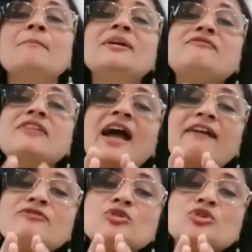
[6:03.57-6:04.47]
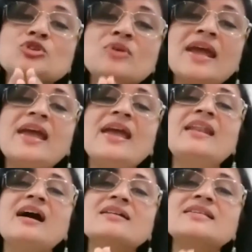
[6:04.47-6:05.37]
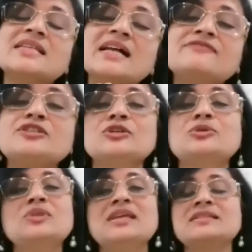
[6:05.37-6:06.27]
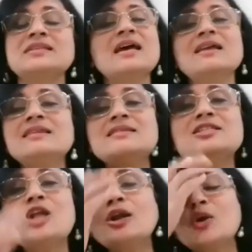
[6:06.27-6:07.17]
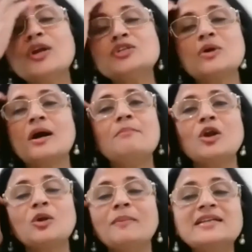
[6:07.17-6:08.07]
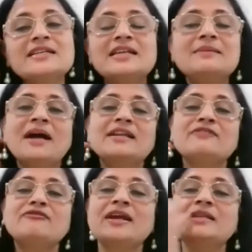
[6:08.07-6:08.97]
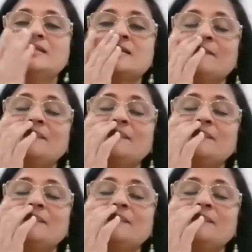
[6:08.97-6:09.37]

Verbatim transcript: But we have to train ourselves to do this. This is not going to come automatically, my dear friends.